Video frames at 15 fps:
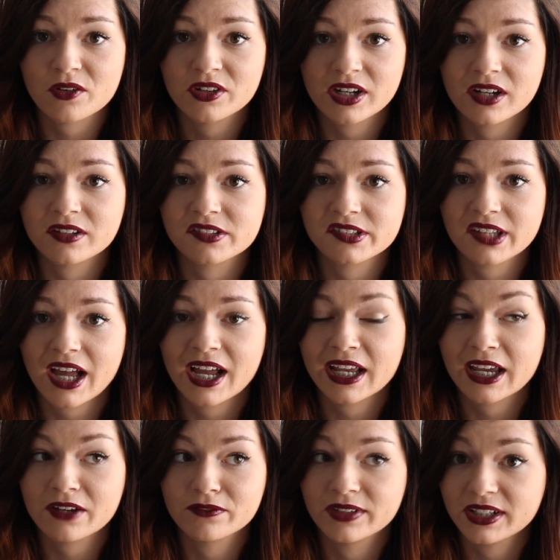or else I
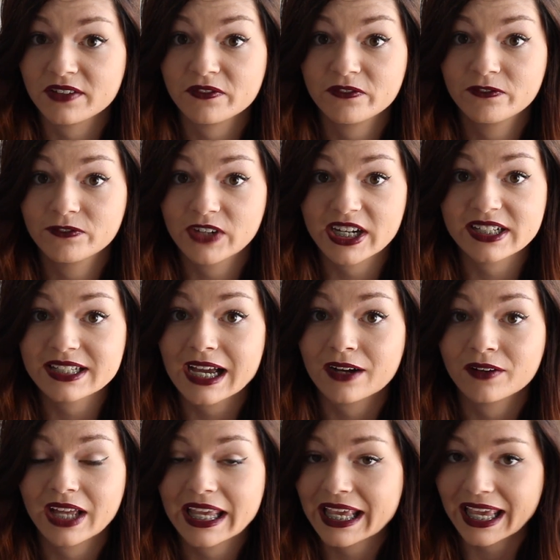get really freaked
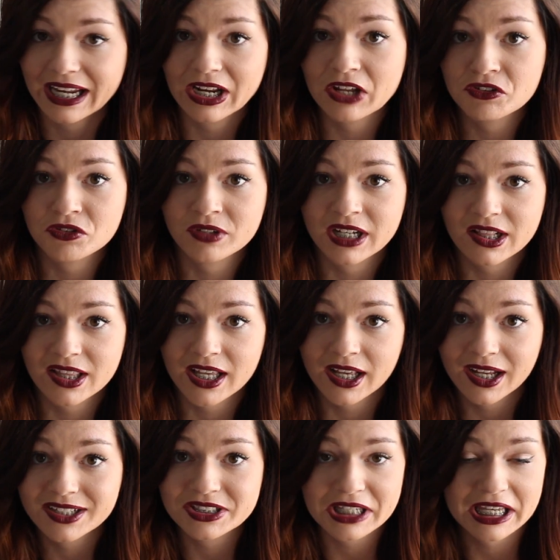out and cannot do anything
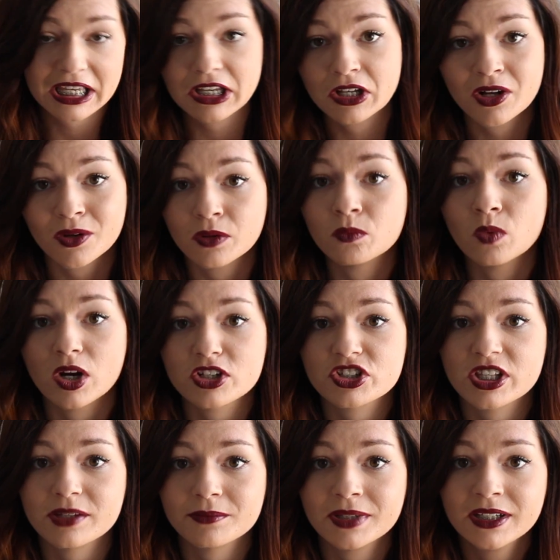until I can go and wash
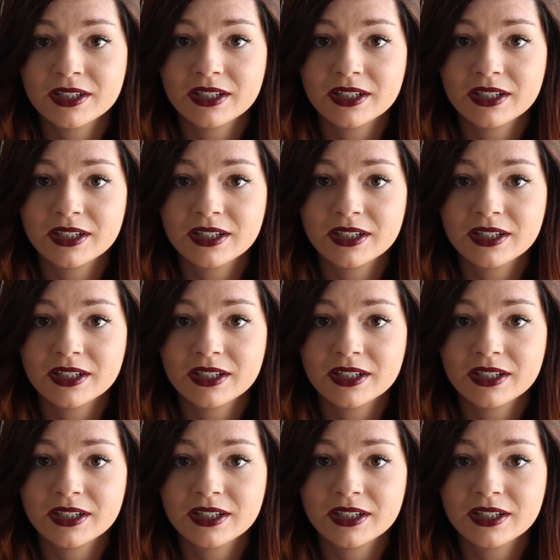them